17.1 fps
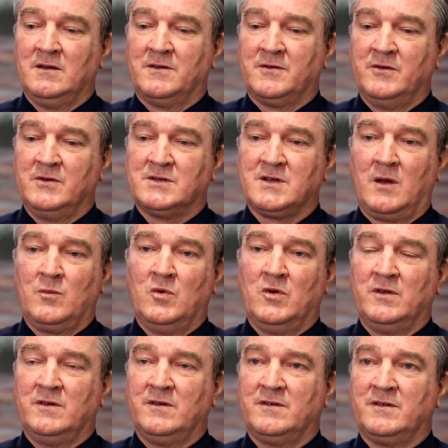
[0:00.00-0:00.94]
through
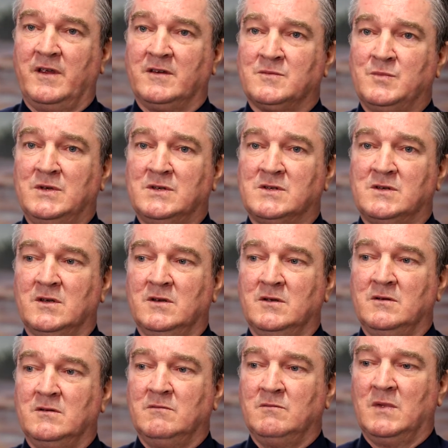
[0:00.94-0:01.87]
Sunwater's assessments
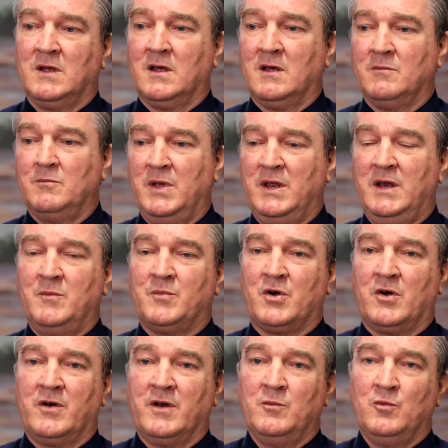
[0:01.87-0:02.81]
to medium
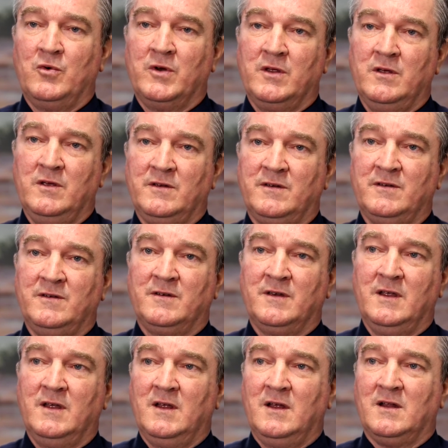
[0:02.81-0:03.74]
priority water users,
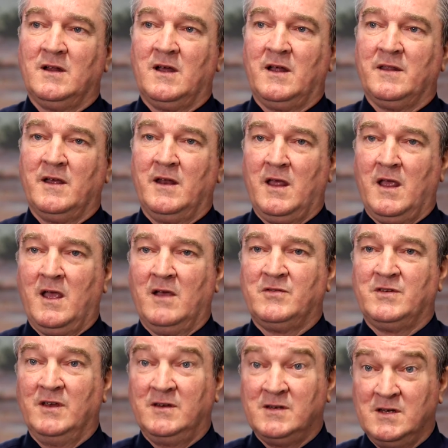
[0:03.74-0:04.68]
they now
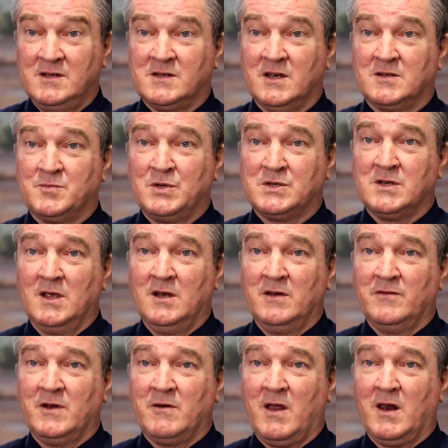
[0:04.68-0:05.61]
have 66%
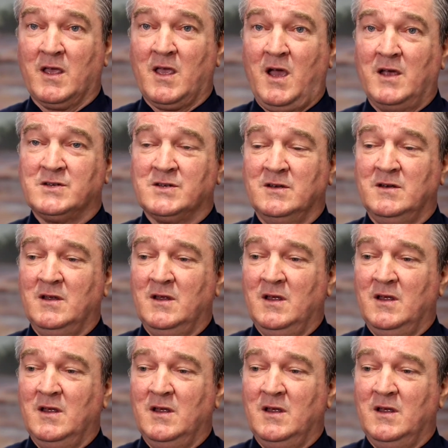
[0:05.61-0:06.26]
of their allocation,